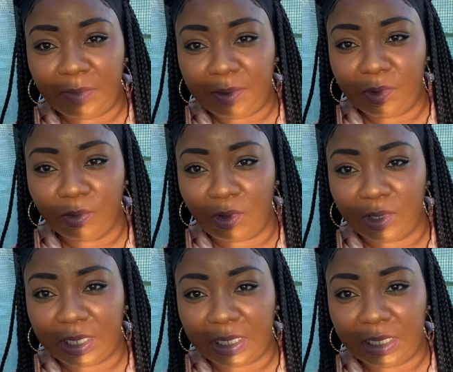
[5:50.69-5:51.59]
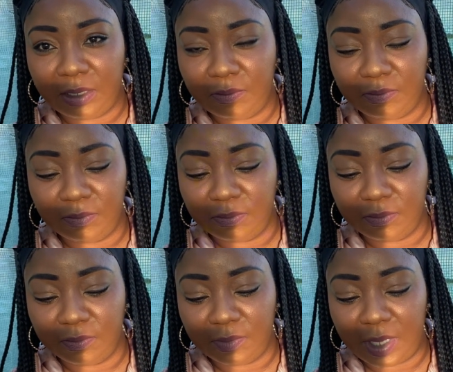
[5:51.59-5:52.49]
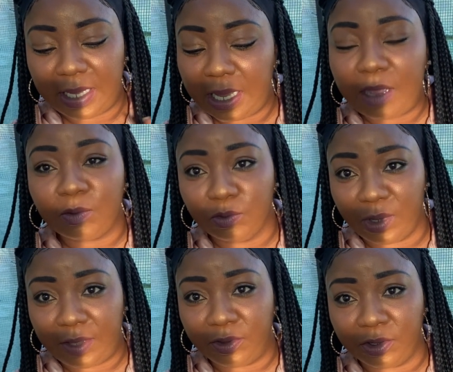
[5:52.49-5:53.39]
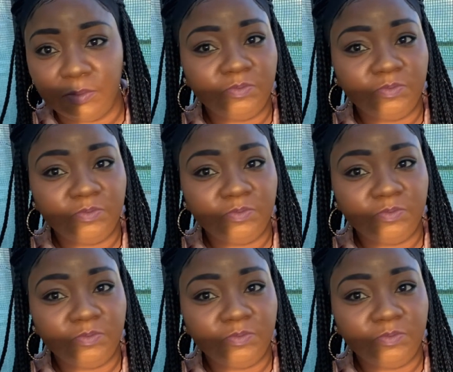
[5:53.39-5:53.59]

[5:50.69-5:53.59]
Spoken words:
be wrong and I can't, I would rather